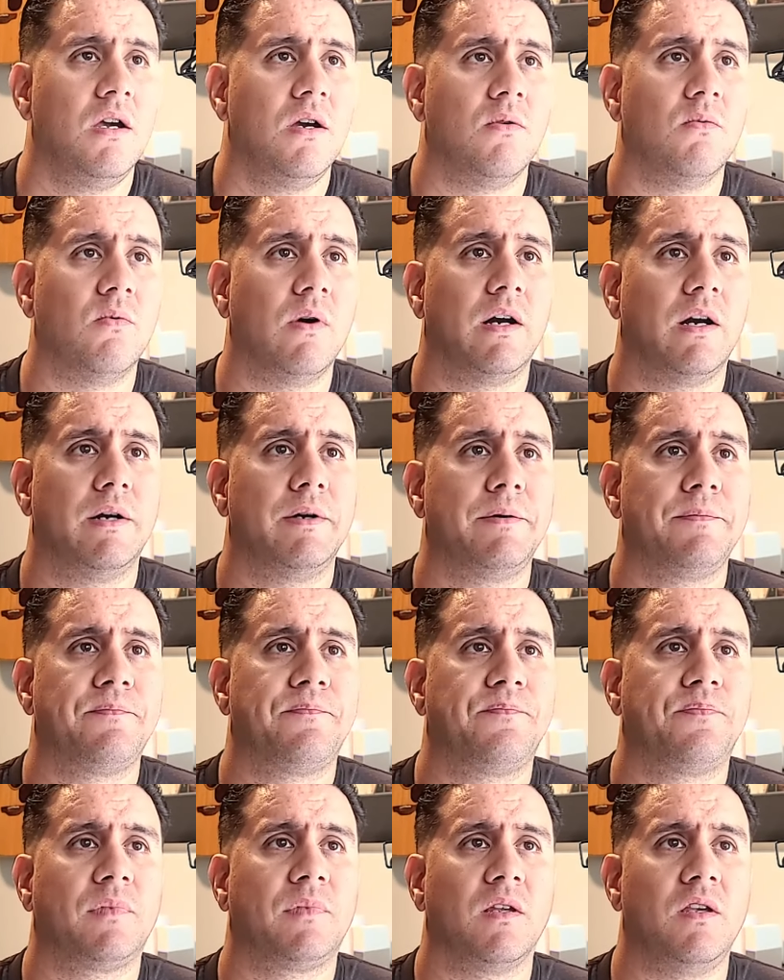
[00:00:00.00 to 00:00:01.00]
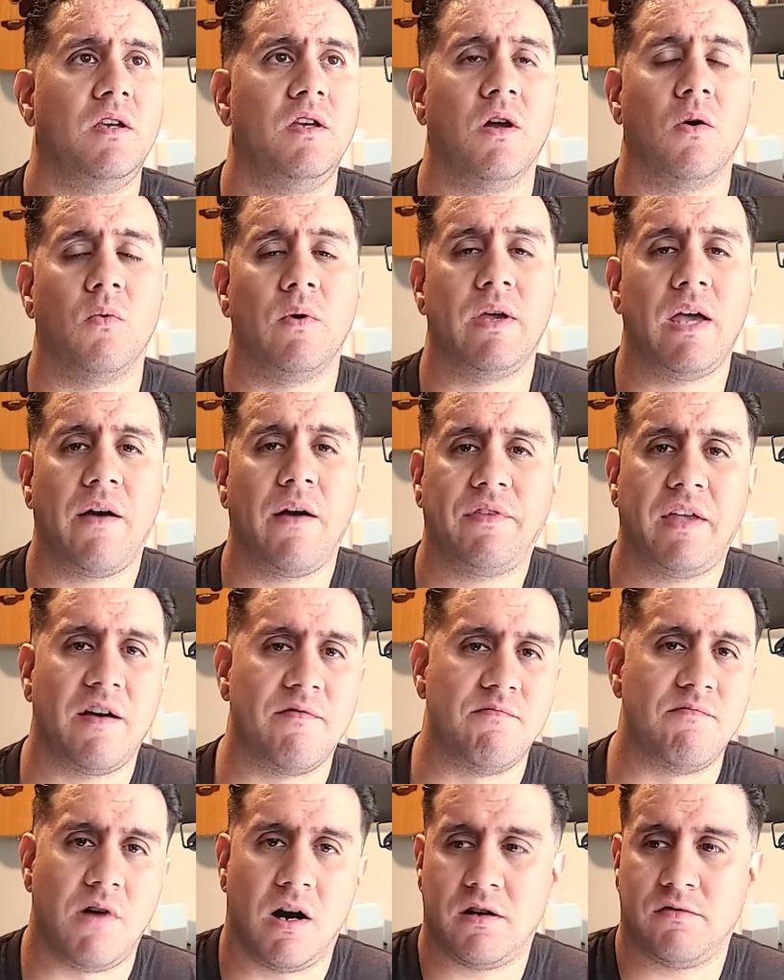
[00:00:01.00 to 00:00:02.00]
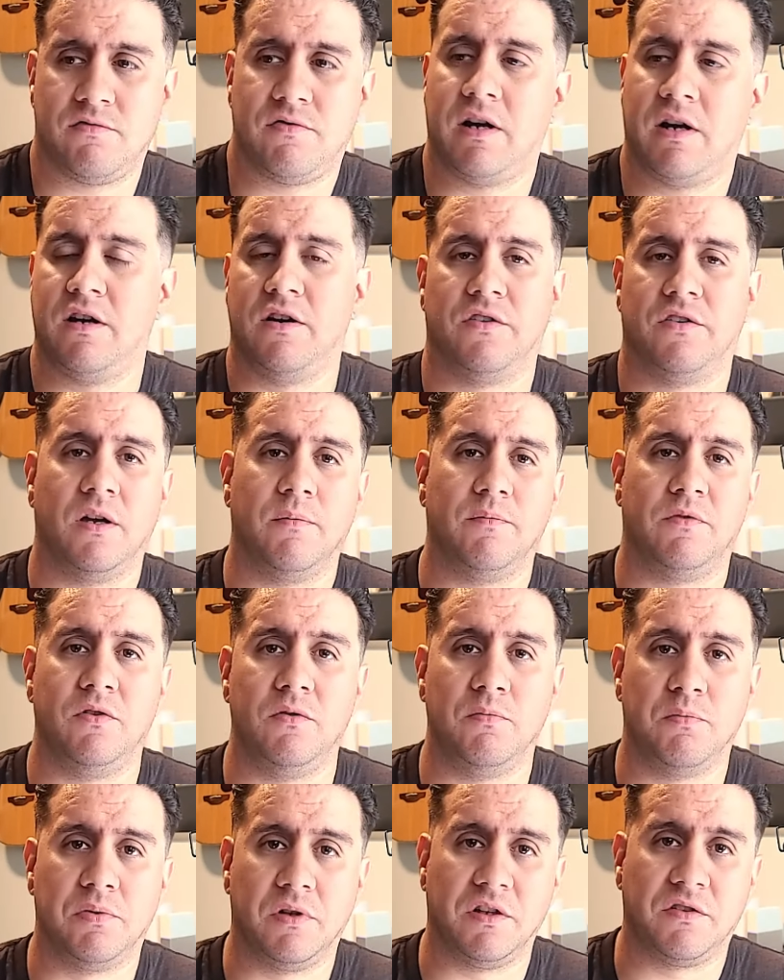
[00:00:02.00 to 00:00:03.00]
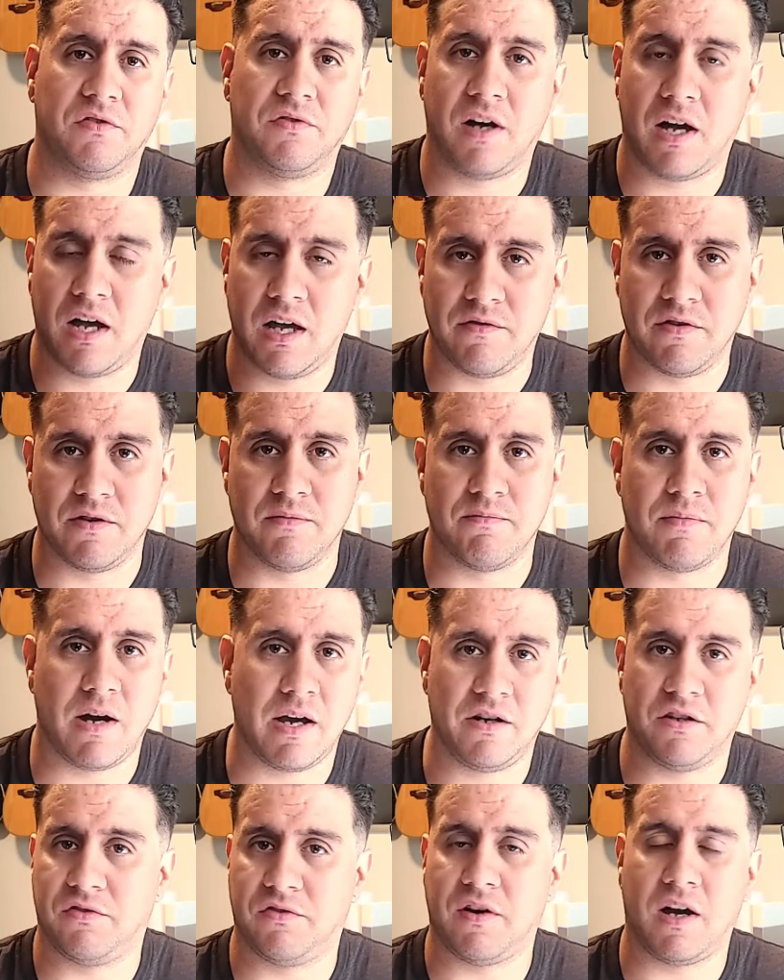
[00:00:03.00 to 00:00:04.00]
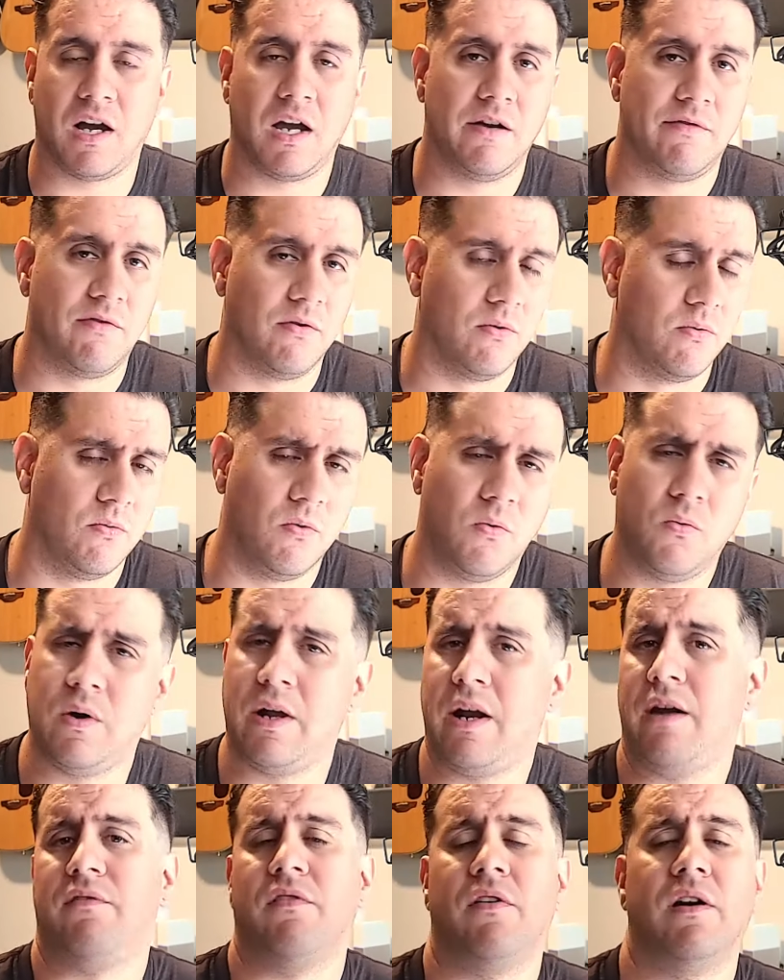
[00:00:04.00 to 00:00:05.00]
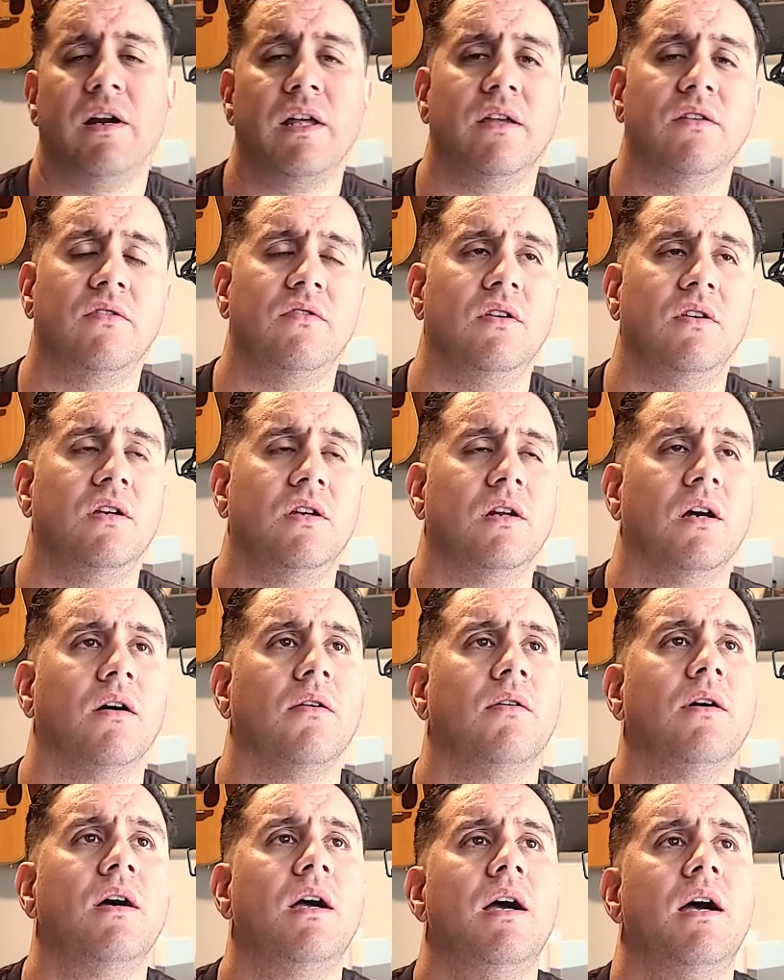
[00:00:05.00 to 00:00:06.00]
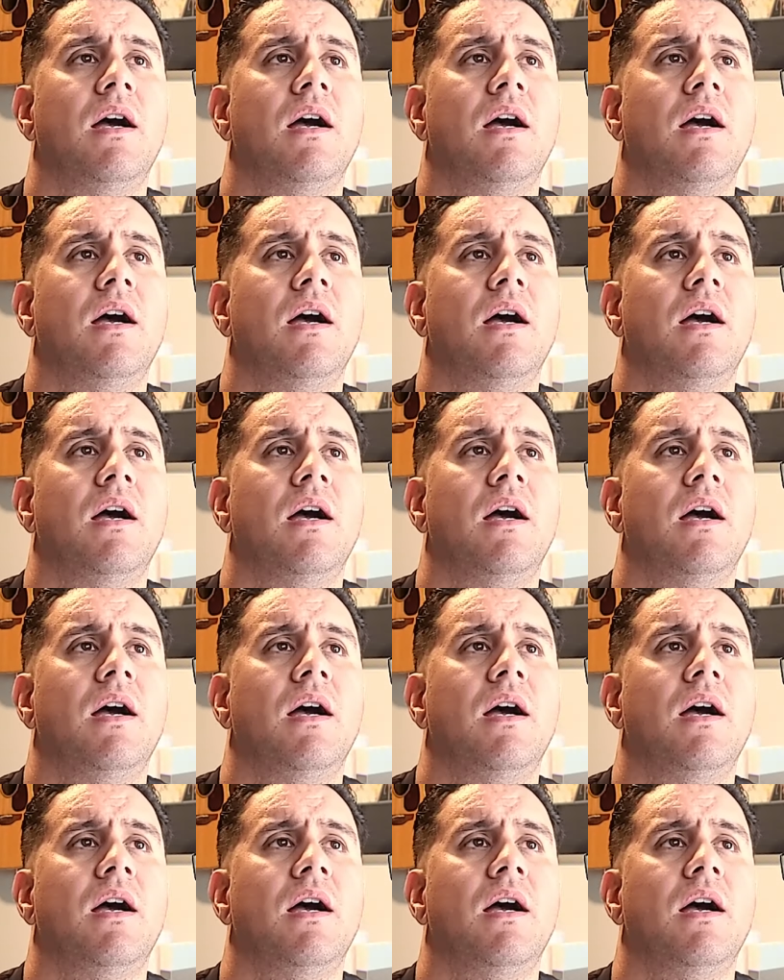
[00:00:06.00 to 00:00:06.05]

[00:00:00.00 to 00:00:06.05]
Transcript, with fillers: where you know we have to have modifiers up to plus five and minus five or whatever it is, you know,